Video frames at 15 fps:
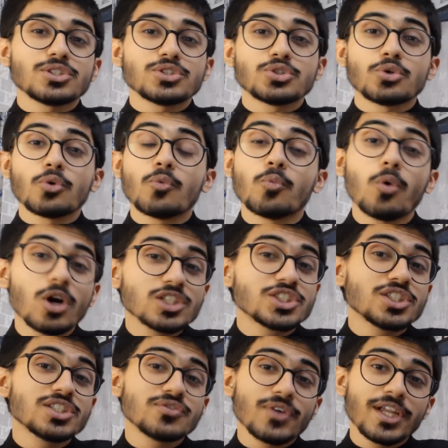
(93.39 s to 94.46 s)
so watch
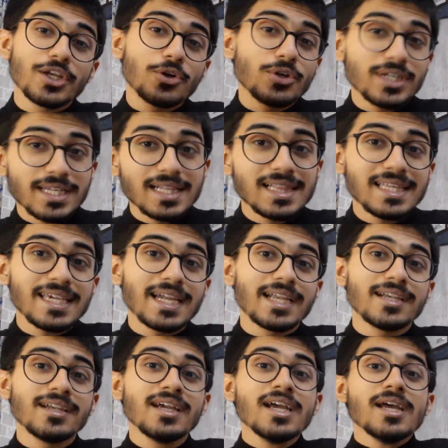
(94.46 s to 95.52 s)
this video till the
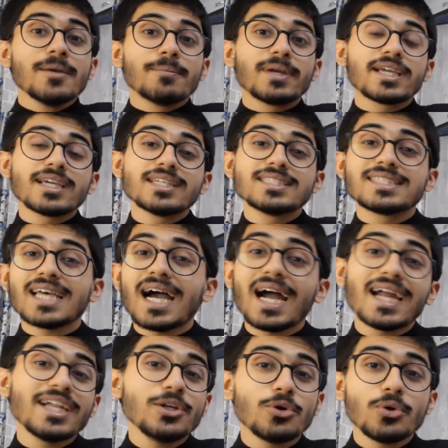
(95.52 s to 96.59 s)
end because
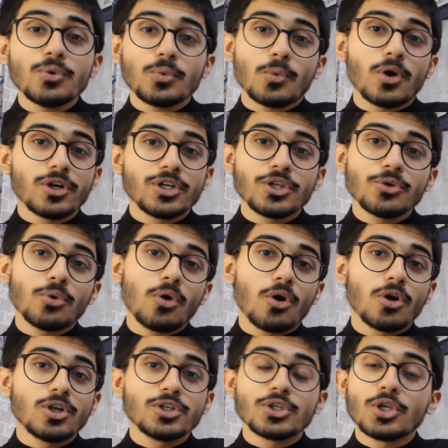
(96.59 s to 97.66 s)
I don't want you
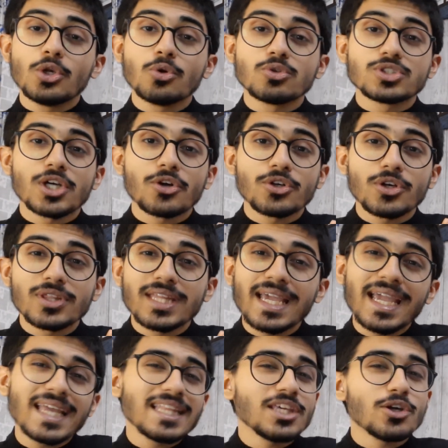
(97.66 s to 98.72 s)
all to lose out on
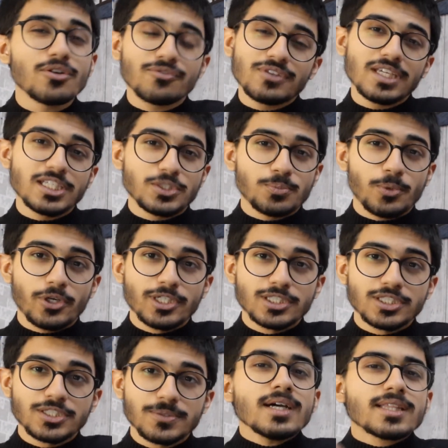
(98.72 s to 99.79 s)
any of these
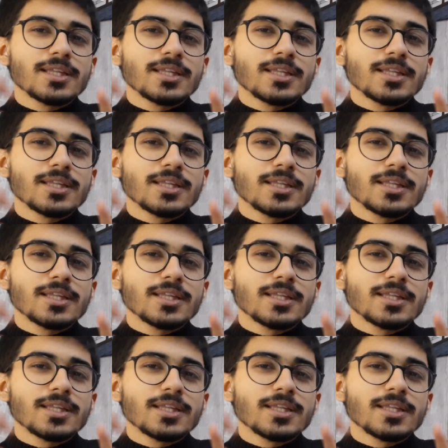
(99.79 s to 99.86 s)
points.